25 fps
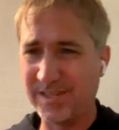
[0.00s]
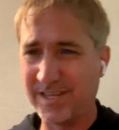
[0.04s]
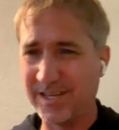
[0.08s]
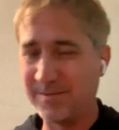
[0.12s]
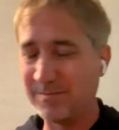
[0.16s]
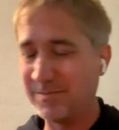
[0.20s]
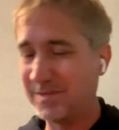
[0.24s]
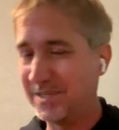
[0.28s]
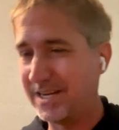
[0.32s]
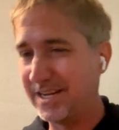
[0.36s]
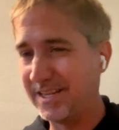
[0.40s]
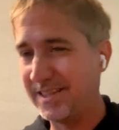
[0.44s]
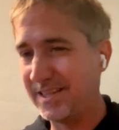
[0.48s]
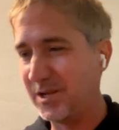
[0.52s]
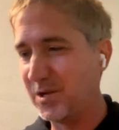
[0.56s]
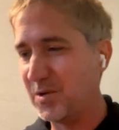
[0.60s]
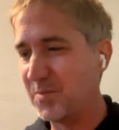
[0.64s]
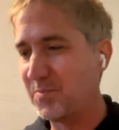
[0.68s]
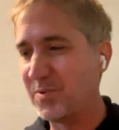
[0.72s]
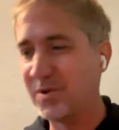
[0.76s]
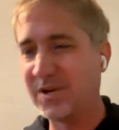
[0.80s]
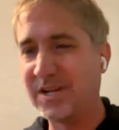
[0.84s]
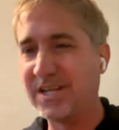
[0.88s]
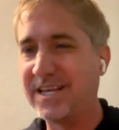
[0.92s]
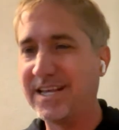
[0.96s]
themes that i think
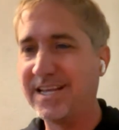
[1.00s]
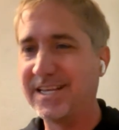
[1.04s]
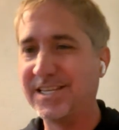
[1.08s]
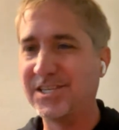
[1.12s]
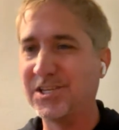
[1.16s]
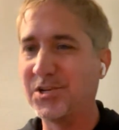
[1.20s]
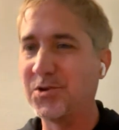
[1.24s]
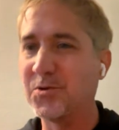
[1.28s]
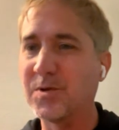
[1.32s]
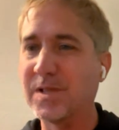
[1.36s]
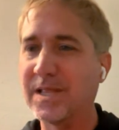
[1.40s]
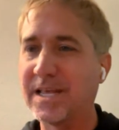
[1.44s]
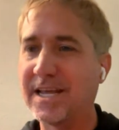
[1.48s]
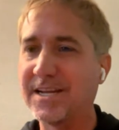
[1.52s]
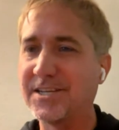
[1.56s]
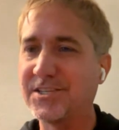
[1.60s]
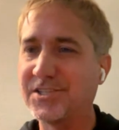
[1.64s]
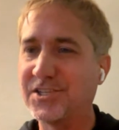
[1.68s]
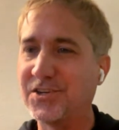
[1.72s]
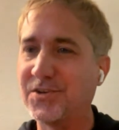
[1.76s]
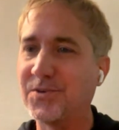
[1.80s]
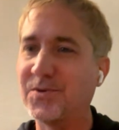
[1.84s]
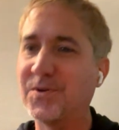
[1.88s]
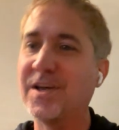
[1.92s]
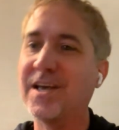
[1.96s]
are pretty easy to relate
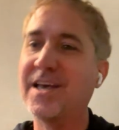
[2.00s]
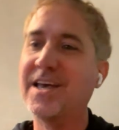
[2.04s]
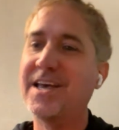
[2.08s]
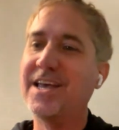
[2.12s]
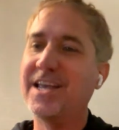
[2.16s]
to